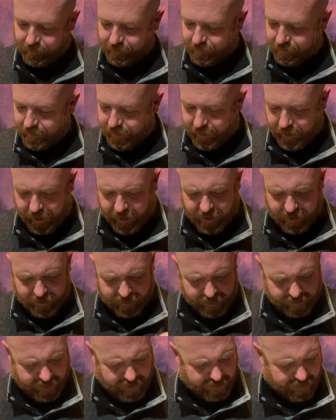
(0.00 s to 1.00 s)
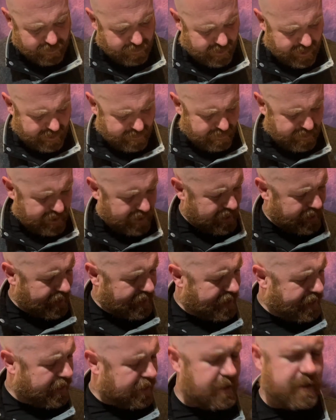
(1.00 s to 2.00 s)
But I don't remember mine being in
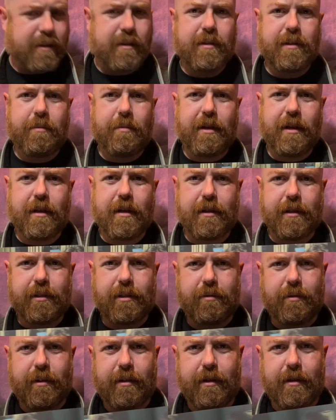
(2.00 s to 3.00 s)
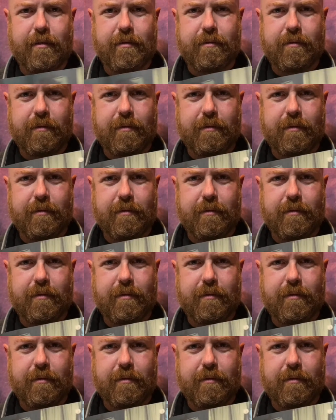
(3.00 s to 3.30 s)
color, to be honest with you.